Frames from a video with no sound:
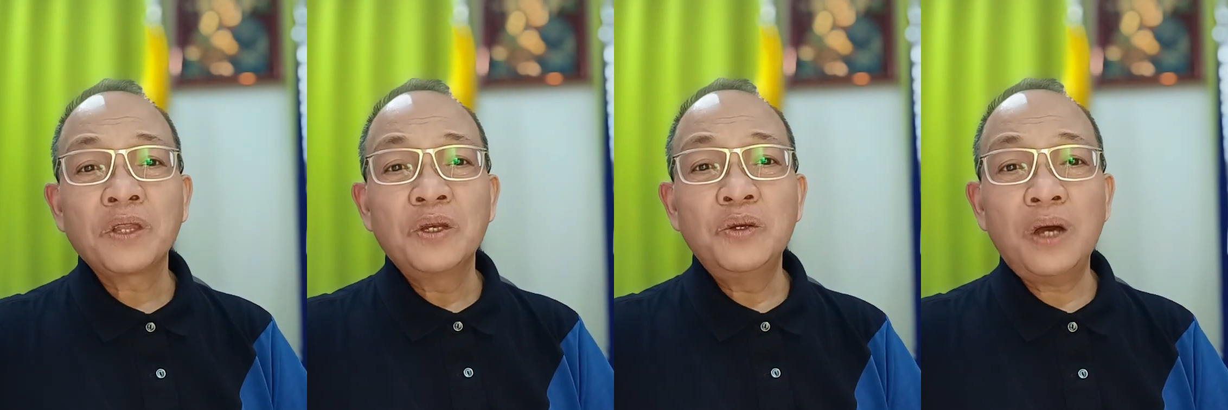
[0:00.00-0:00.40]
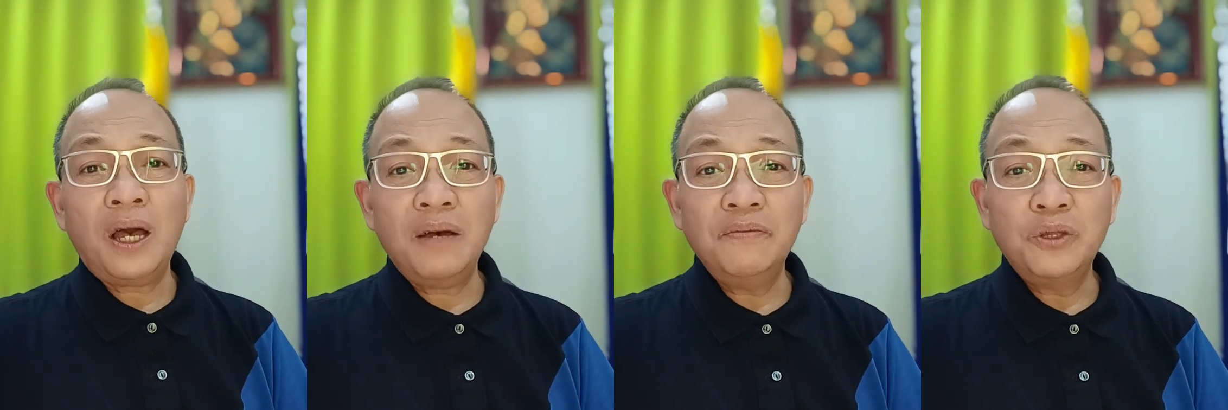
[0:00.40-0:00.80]
you
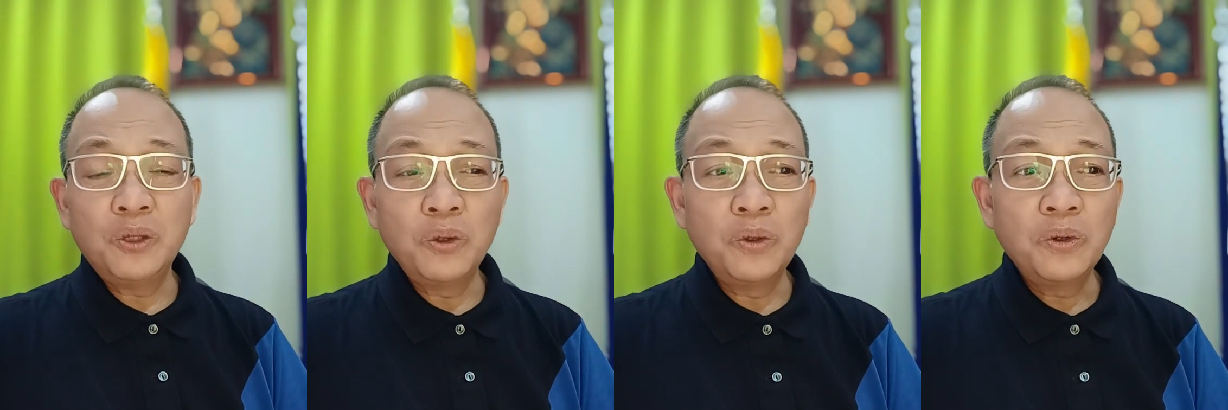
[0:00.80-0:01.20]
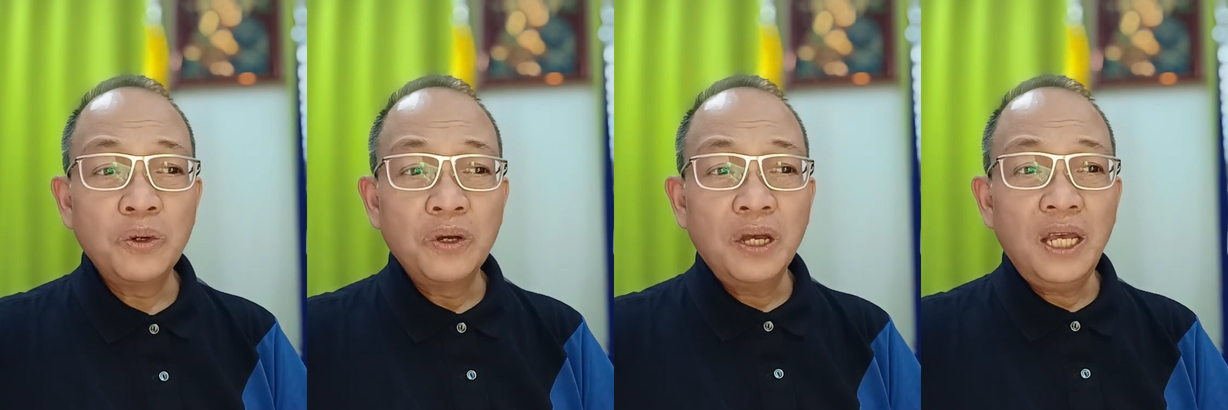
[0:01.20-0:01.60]
have to
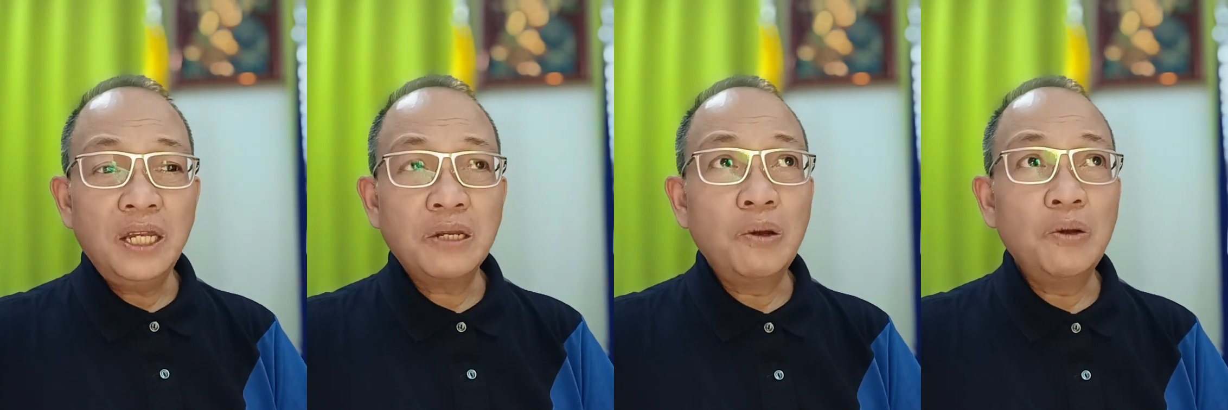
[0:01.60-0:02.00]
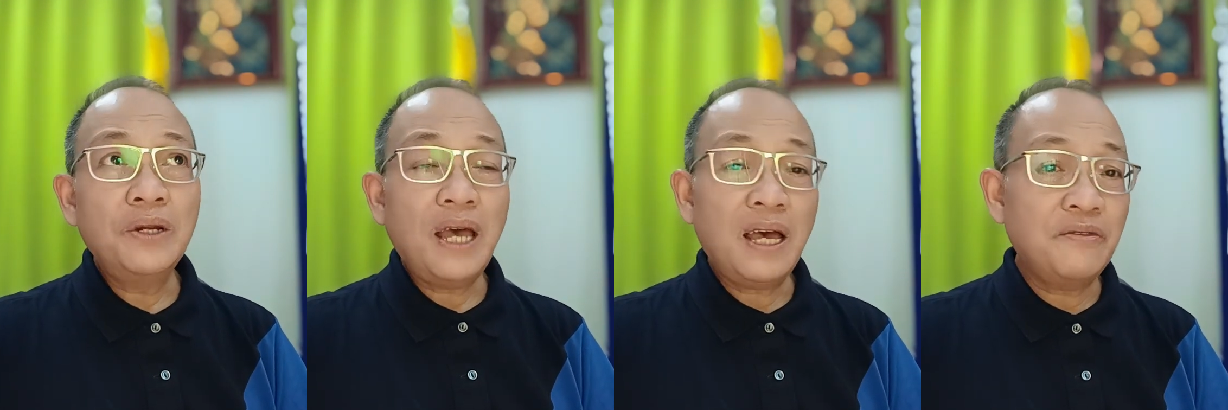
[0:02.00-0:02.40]

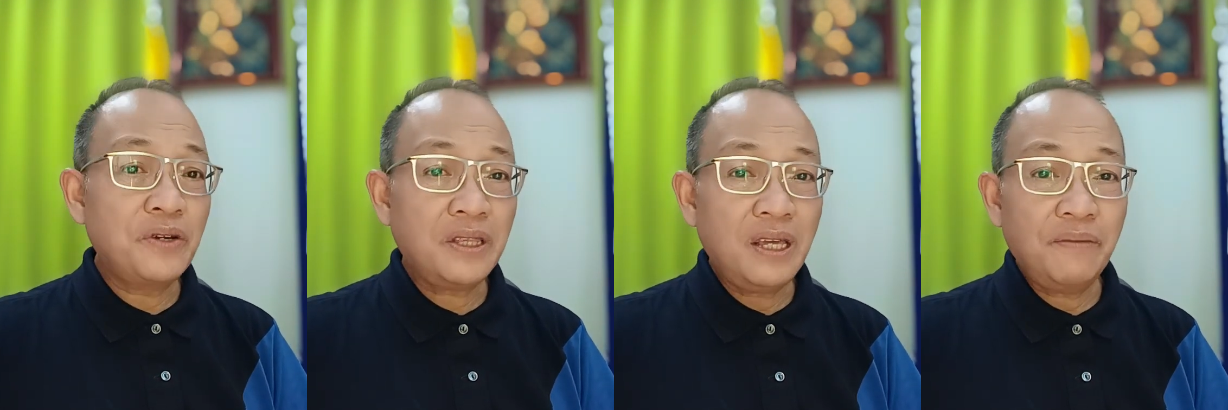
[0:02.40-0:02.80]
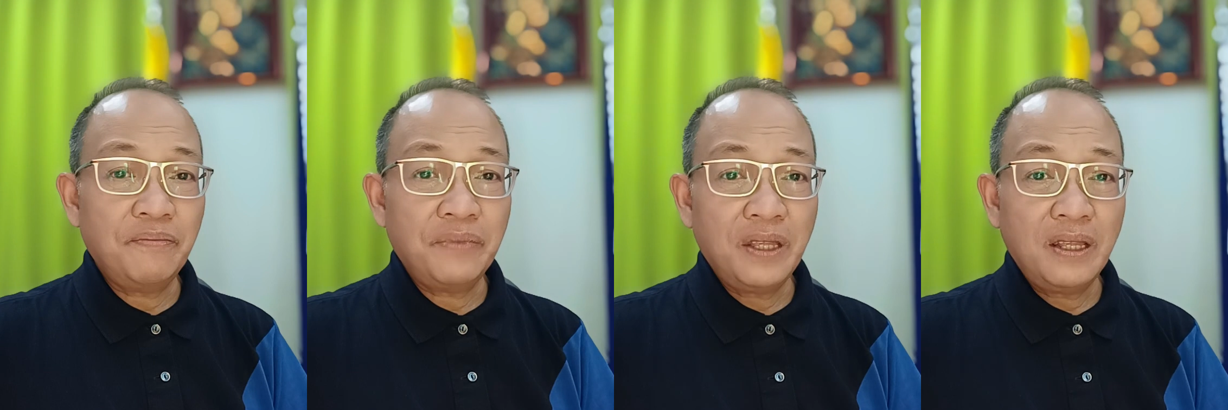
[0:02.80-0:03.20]
include everything.